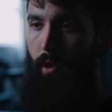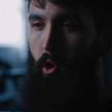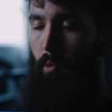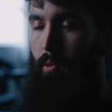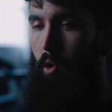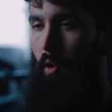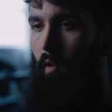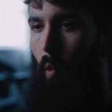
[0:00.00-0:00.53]
to
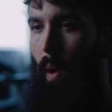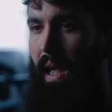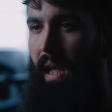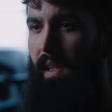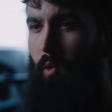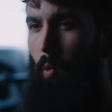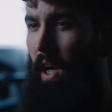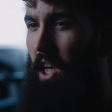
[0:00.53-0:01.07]
observe
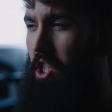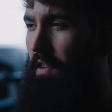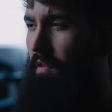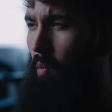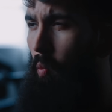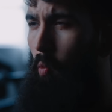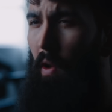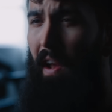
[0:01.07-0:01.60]
weigh-ins ranging
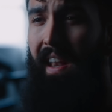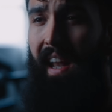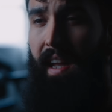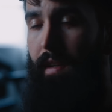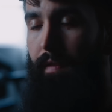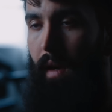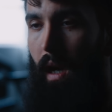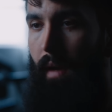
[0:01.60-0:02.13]
from
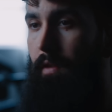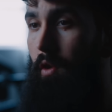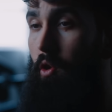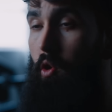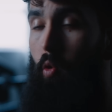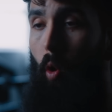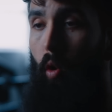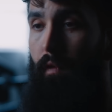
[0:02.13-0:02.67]
195 to
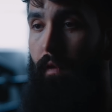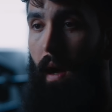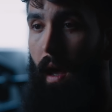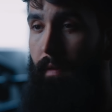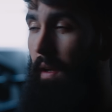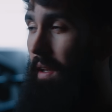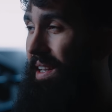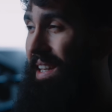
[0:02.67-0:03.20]

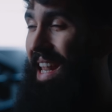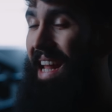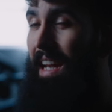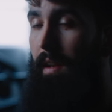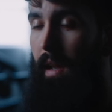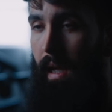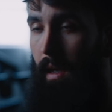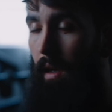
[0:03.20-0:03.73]
205
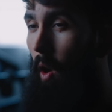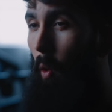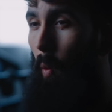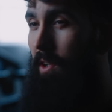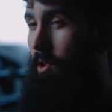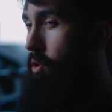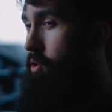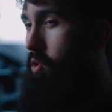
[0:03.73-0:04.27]
day-to-day
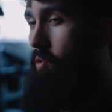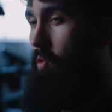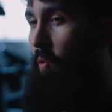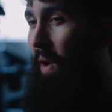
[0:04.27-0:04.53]
when your true